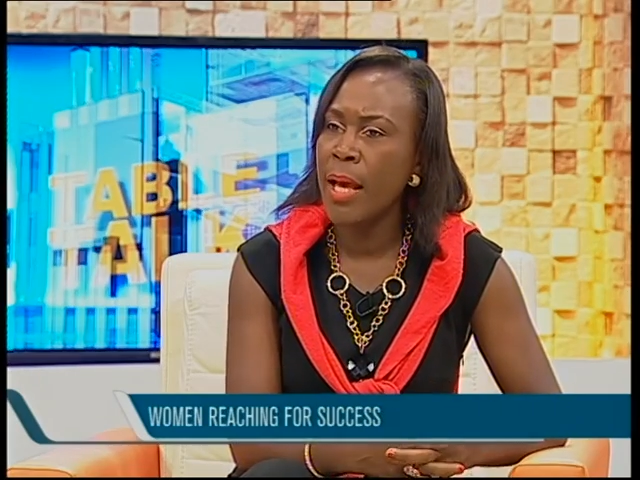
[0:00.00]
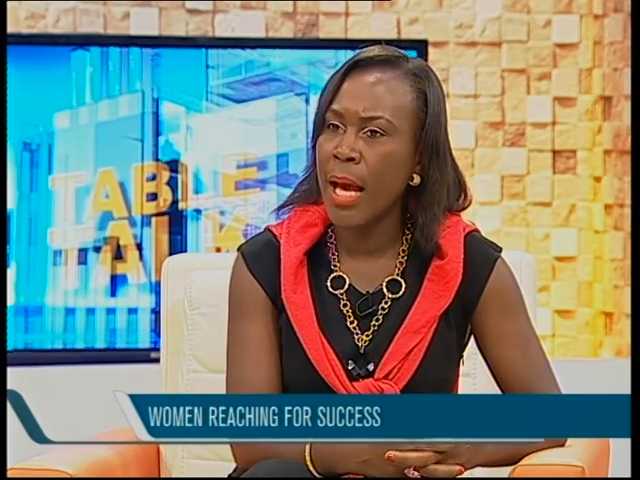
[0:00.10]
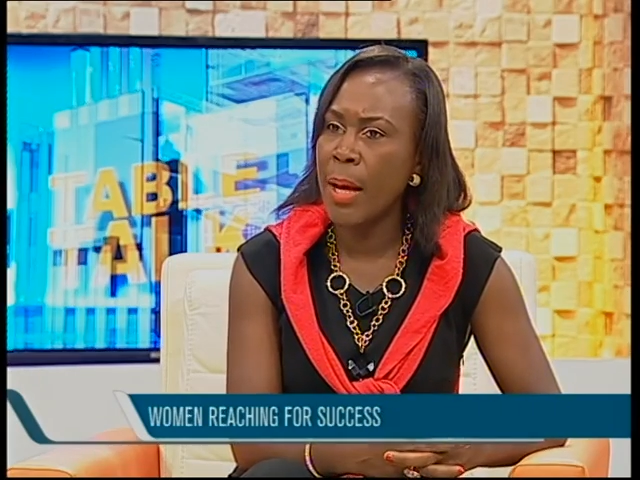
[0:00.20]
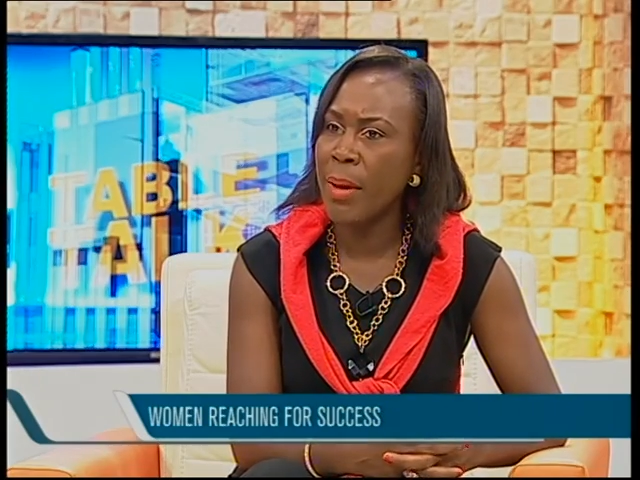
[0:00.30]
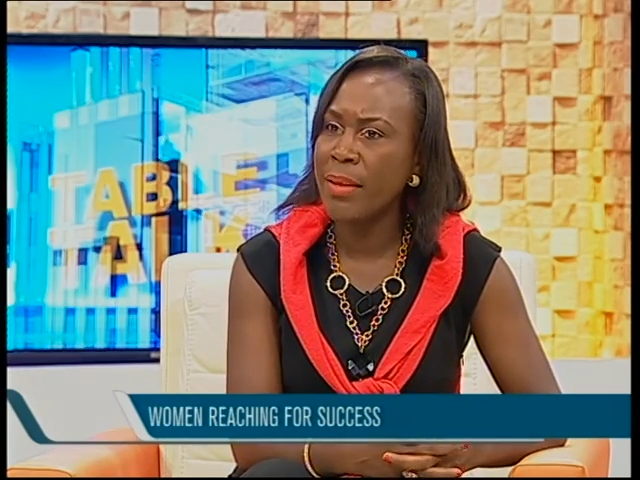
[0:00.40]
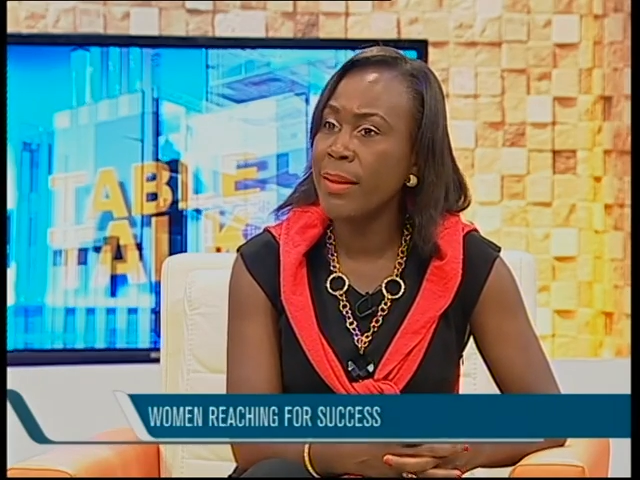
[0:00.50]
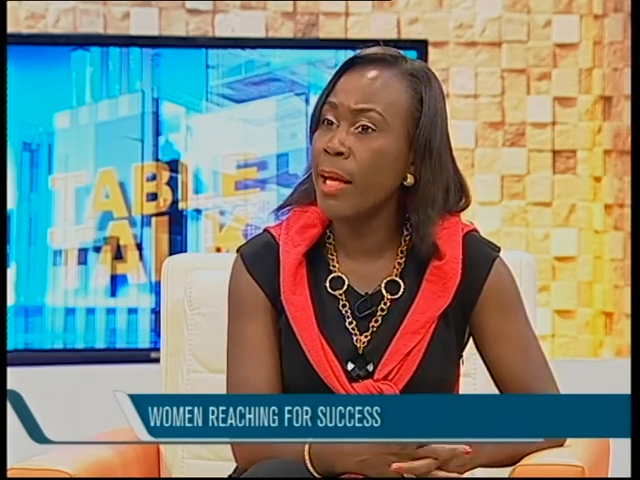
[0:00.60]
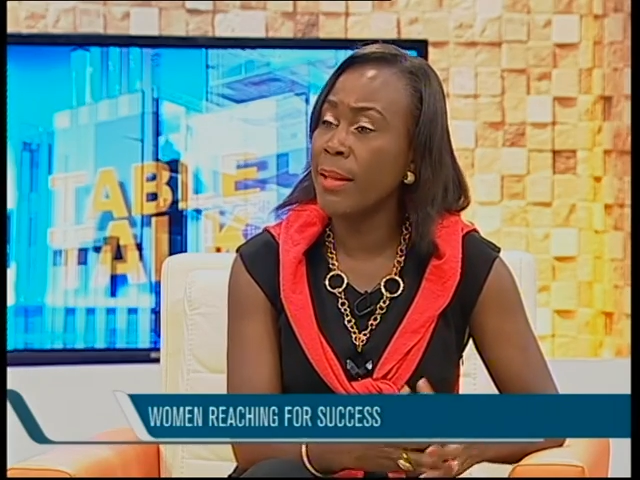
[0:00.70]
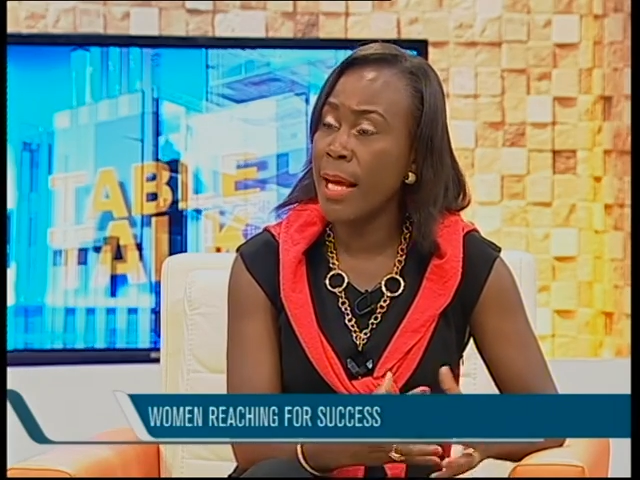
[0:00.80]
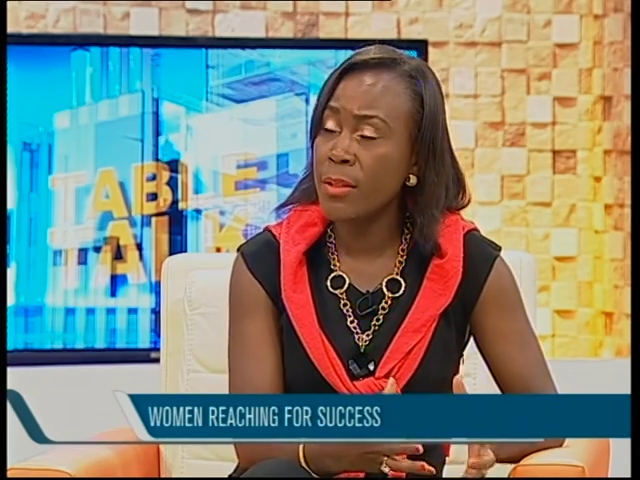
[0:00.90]
I think
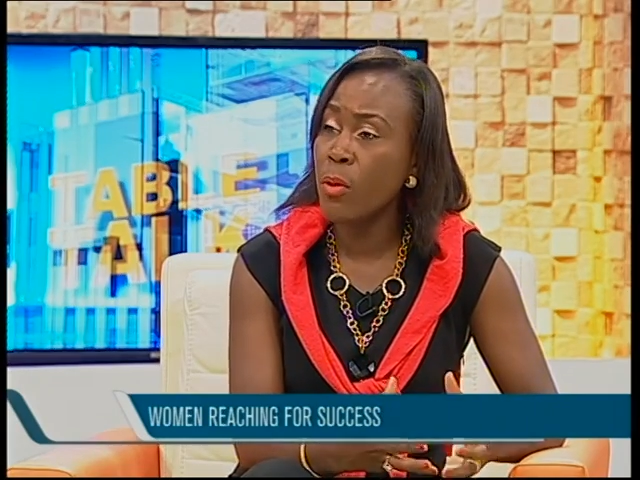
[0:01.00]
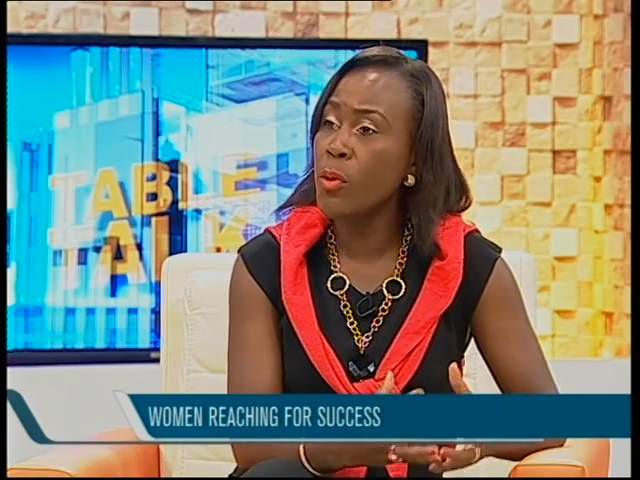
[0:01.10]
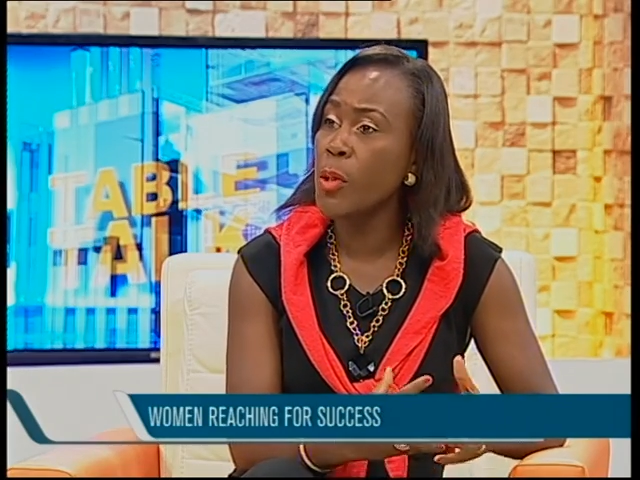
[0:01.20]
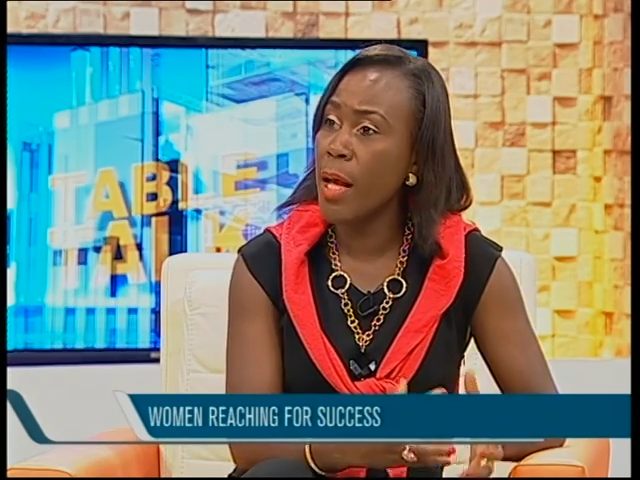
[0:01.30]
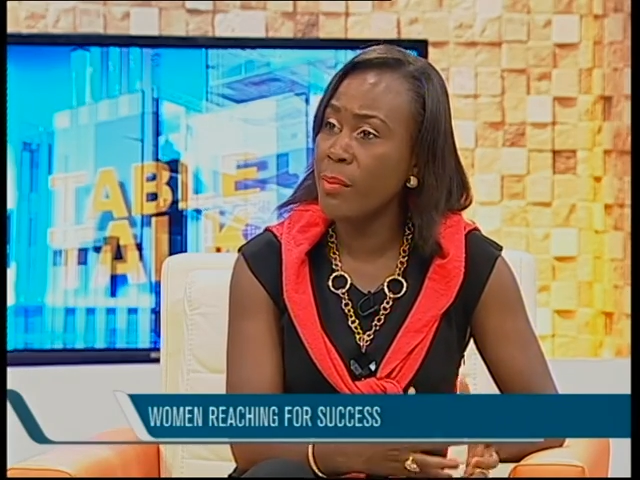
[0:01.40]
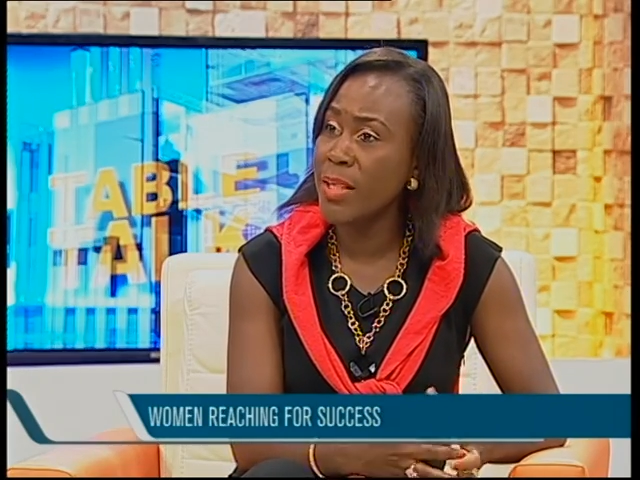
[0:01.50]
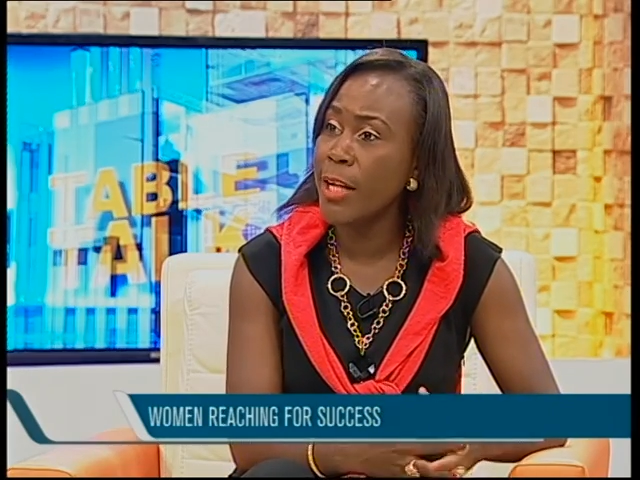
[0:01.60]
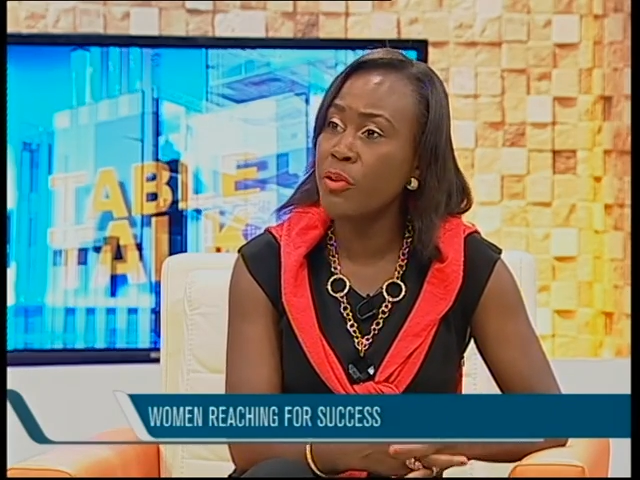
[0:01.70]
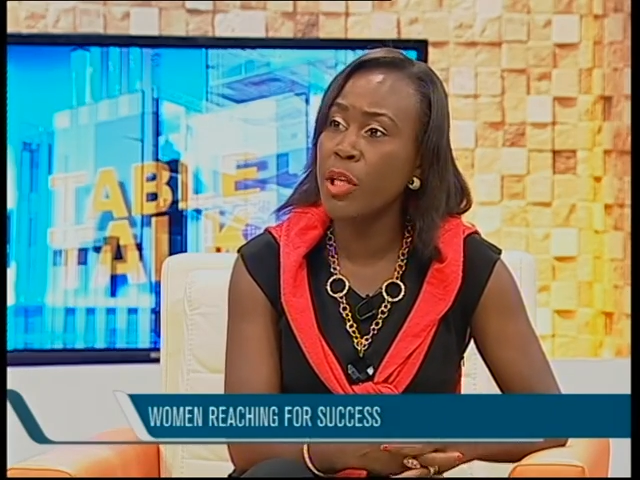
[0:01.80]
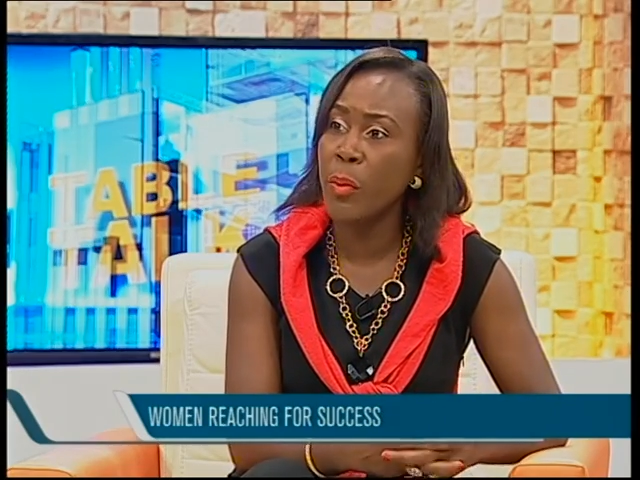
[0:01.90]
that also comes
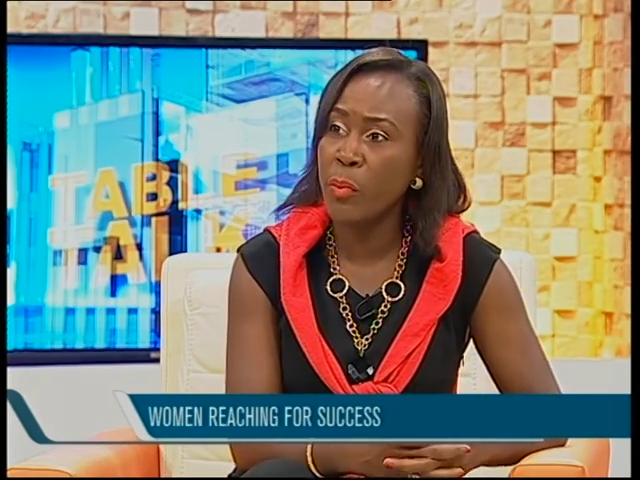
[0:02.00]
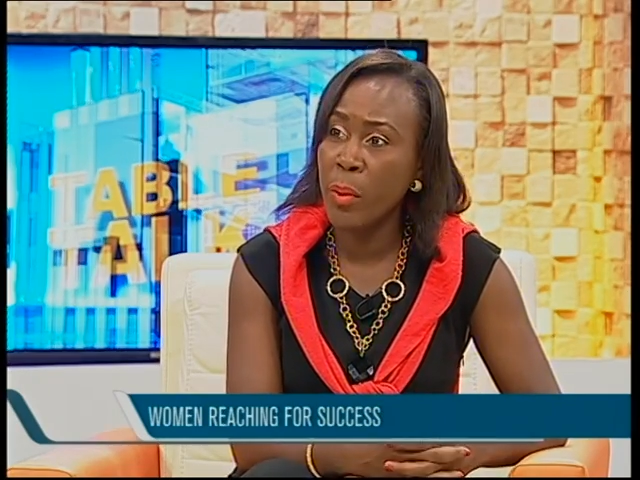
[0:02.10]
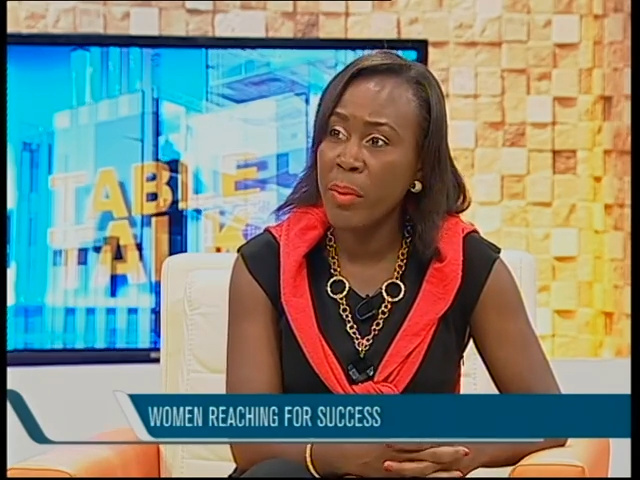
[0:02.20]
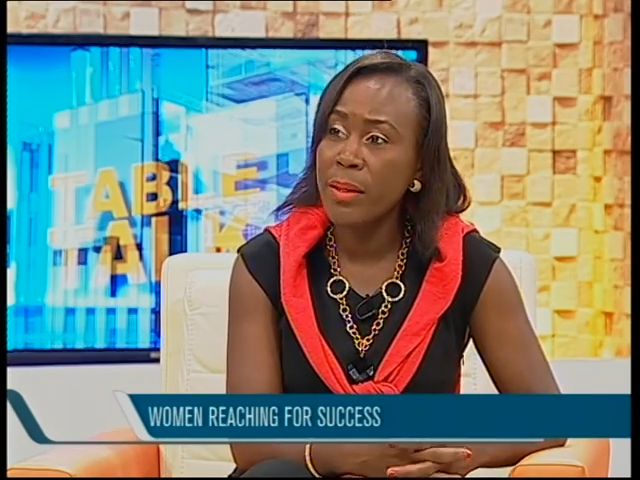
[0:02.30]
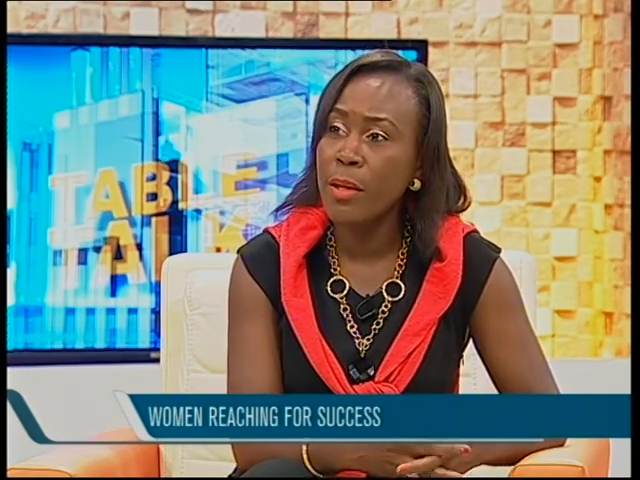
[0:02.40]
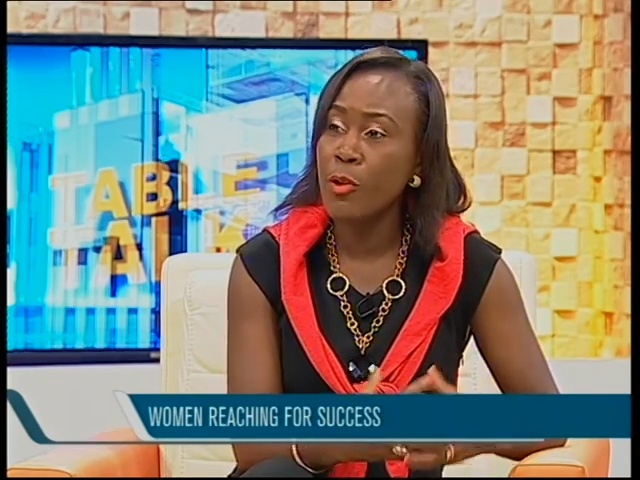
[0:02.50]
naturally with women.